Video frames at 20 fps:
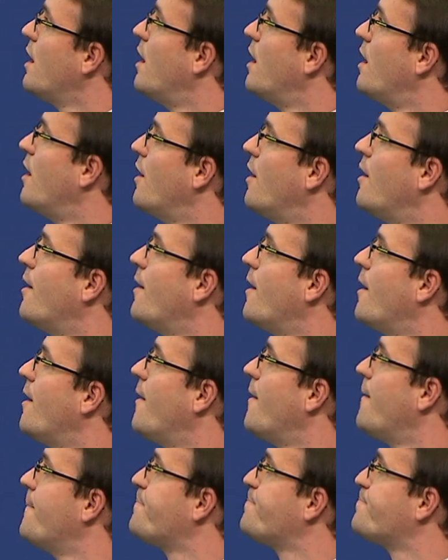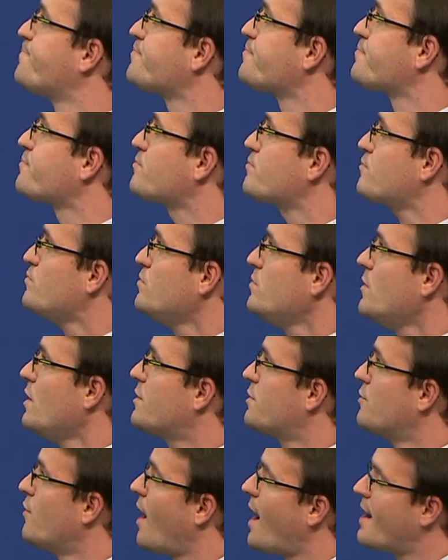Um,
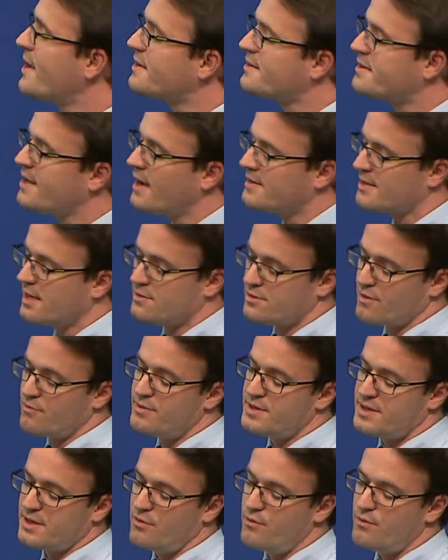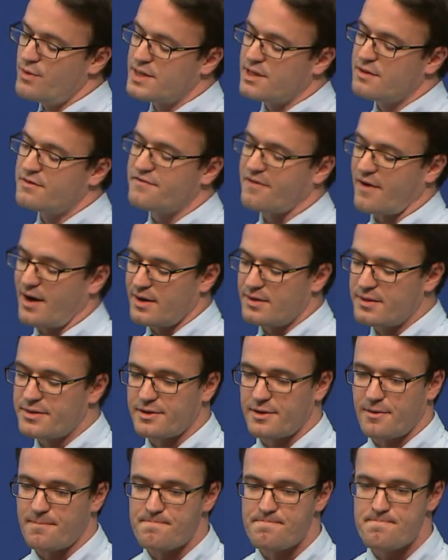so I start at the within, within
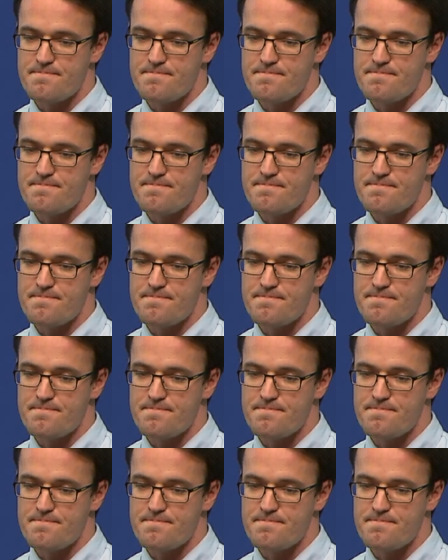France,